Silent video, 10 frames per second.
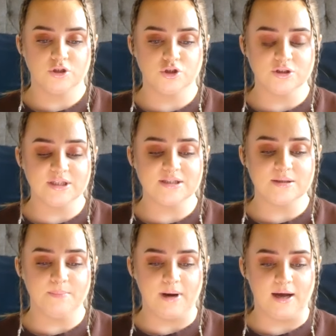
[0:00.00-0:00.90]
Just as the
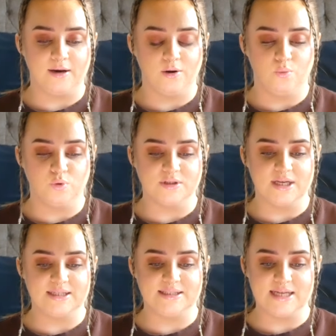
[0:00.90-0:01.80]
man was
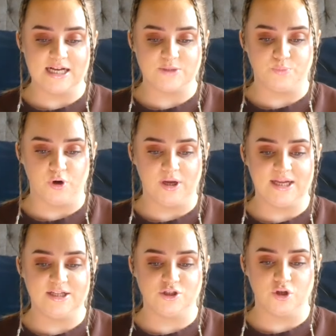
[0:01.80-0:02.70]
desperate,
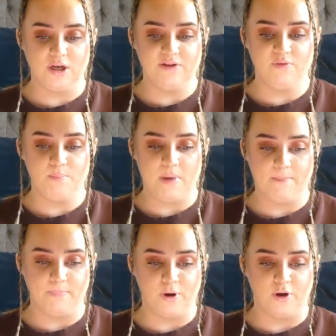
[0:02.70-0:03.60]
he suddenly
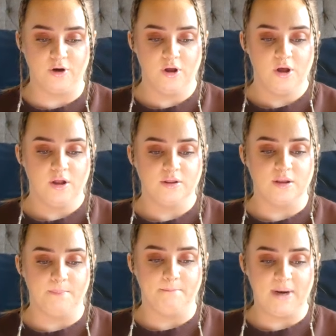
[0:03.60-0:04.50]
remembered
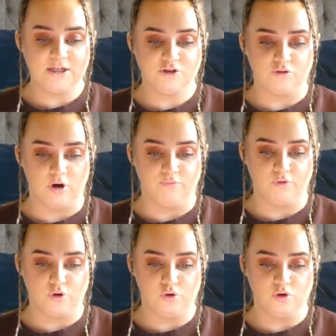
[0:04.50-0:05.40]
the mantra
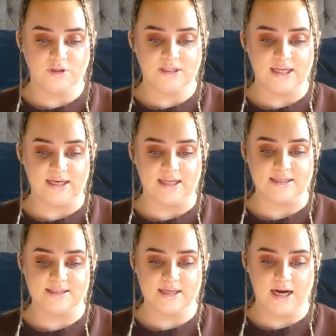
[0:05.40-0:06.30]
recorded in
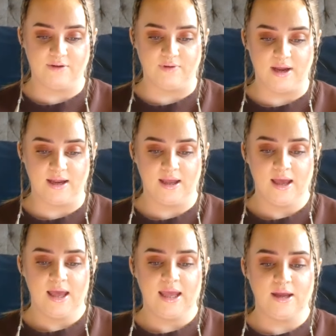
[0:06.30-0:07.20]
his diary.
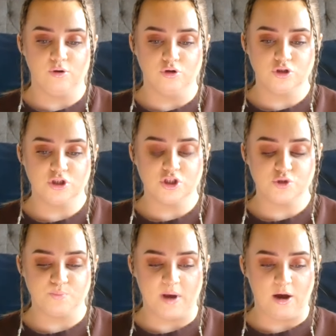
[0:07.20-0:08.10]
He uttered the
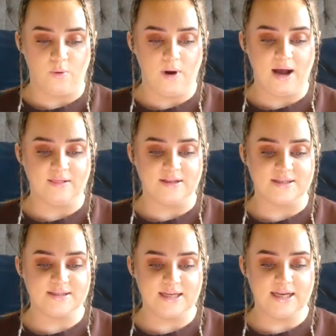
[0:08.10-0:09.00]
spell, and the
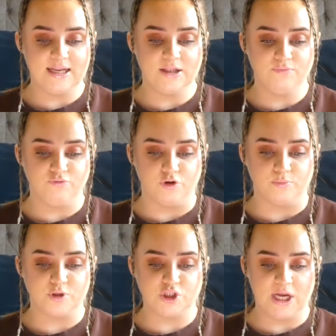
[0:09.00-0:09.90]
scene in the
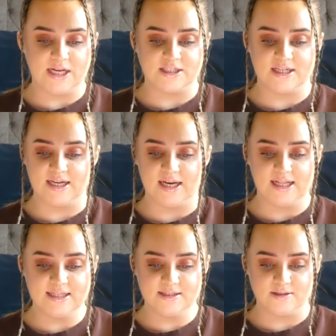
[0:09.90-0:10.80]
room changed in an
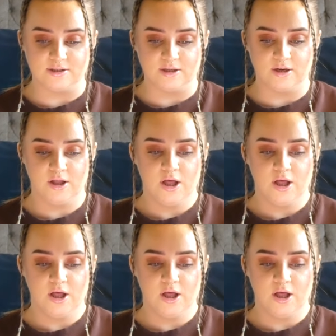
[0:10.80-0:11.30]
instant.